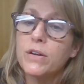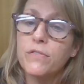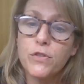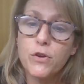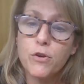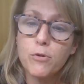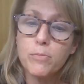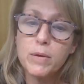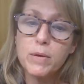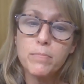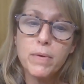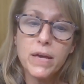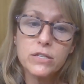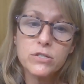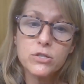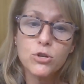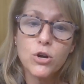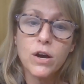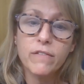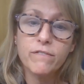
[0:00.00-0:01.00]
of therapy
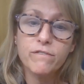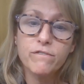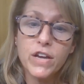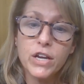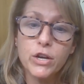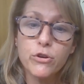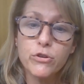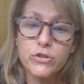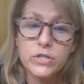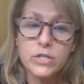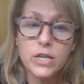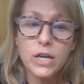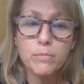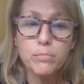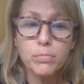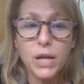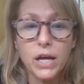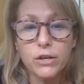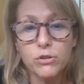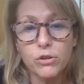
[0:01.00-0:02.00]
based on
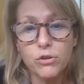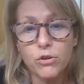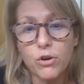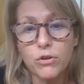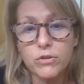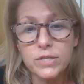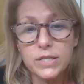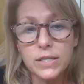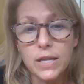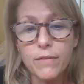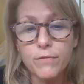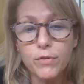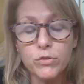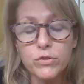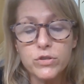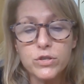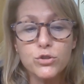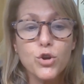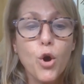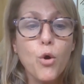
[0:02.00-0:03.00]
fingerstick blood glucose
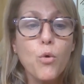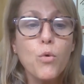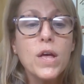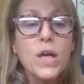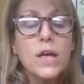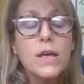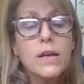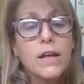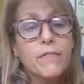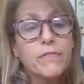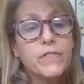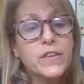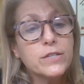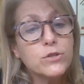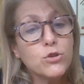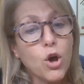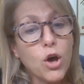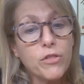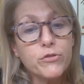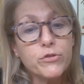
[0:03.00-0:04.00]
levels. So
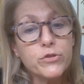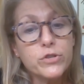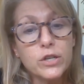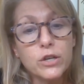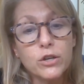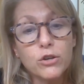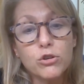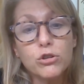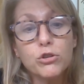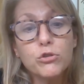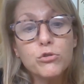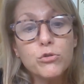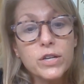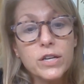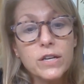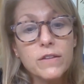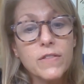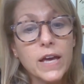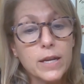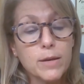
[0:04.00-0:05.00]
these authors
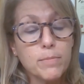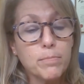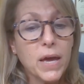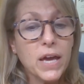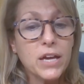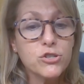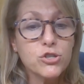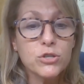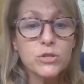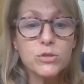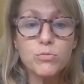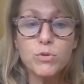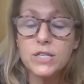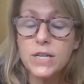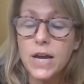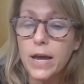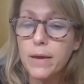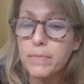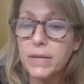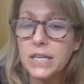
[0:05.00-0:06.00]
concluded that in patients with
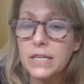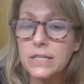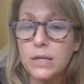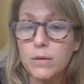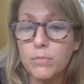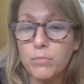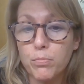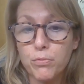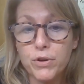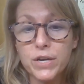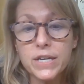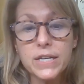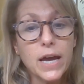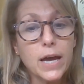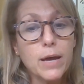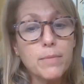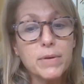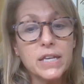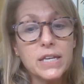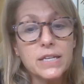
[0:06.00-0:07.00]
diabetes and
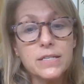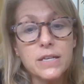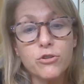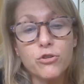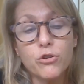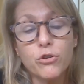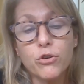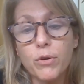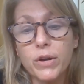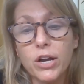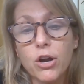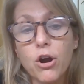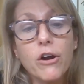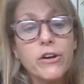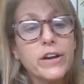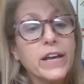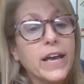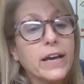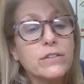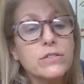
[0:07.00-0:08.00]
prediabetes undergoing
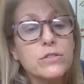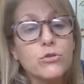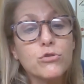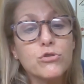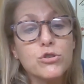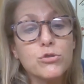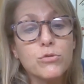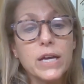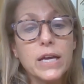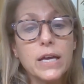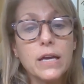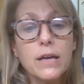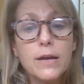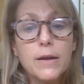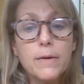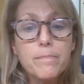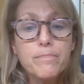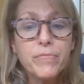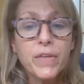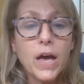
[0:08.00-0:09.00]
cardiac surgery,
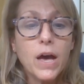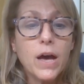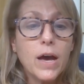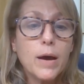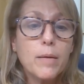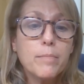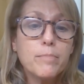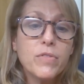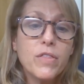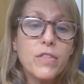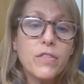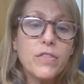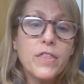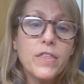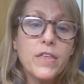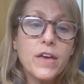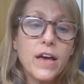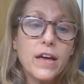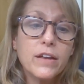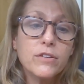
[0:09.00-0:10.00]

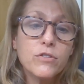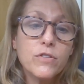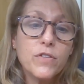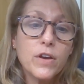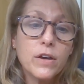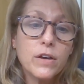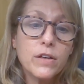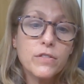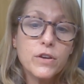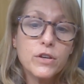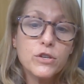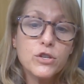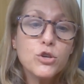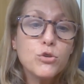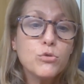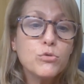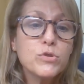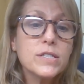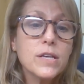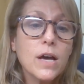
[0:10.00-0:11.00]
that the
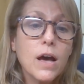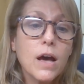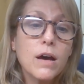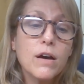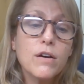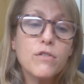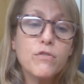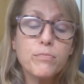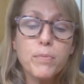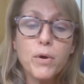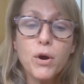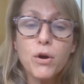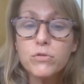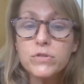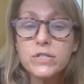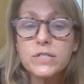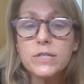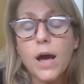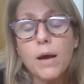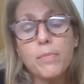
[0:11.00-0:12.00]
use of
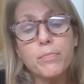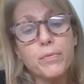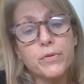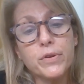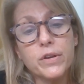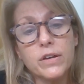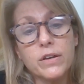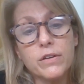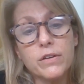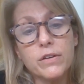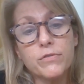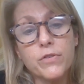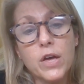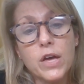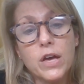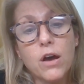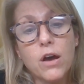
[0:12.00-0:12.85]
postoperative